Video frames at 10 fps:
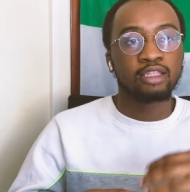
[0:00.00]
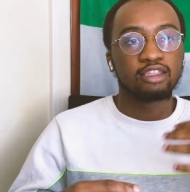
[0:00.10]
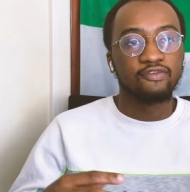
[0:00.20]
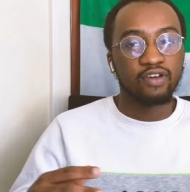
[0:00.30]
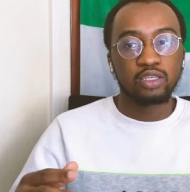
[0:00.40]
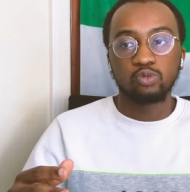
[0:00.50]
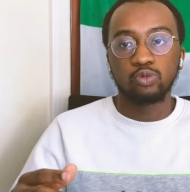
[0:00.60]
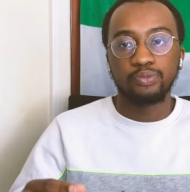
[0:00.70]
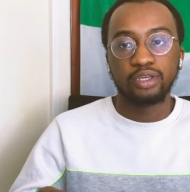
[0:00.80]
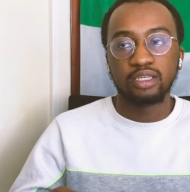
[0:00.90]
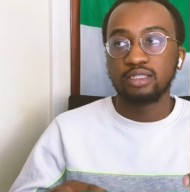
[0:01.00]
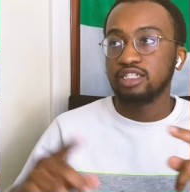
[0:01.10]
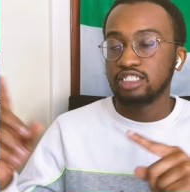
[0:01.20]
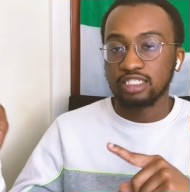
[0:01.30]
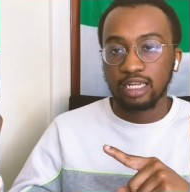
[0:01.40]
The first would be
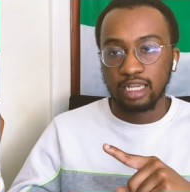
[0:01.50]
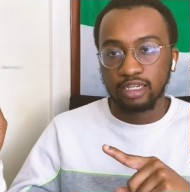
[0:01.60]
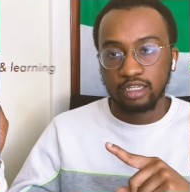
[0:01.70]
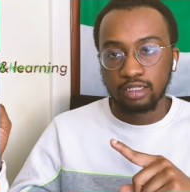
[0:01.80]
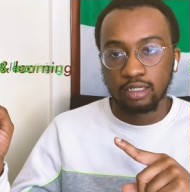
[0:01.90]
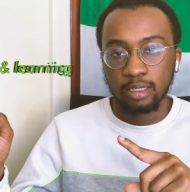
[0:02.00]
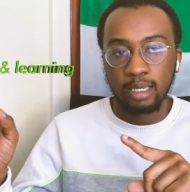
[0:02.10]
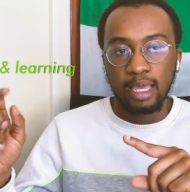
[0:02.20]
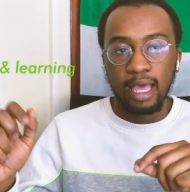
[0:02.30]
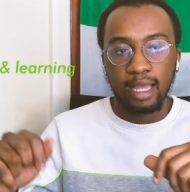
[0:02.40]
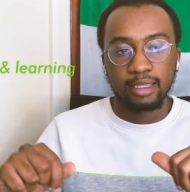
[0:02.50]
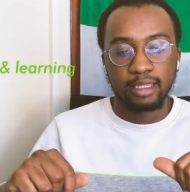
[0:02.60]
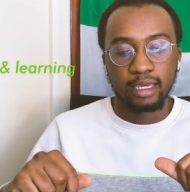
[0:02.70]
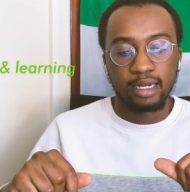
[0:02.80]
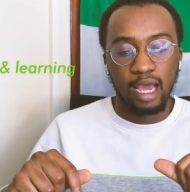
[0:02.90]
teaching and learning, and
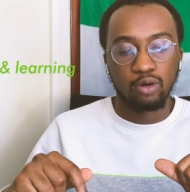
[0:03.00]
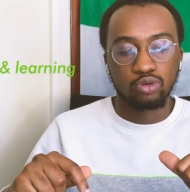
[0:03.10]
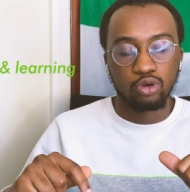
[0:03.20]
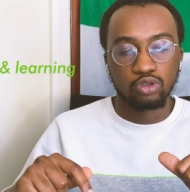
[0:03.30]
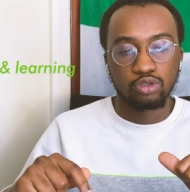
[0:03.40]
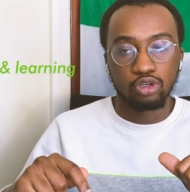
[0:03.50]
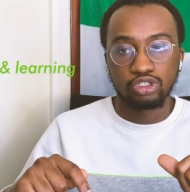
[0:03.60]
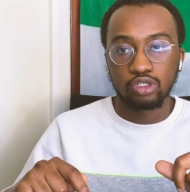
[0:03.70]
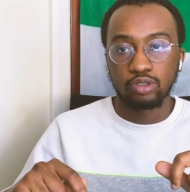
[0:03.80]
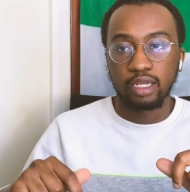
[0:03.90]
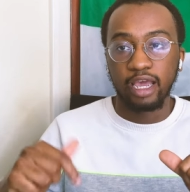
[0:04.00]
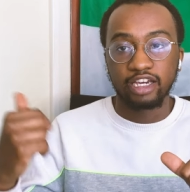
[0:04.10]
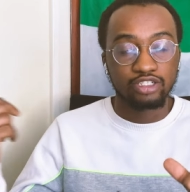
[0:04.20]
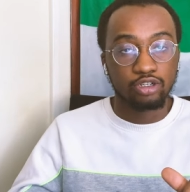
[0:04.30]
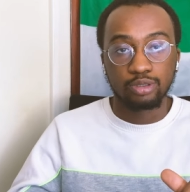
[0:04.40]
then I would also touch on
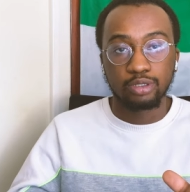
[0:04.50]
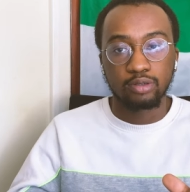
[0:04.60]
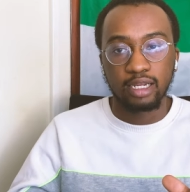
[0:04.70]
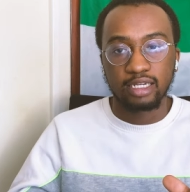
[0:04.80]
extracurricular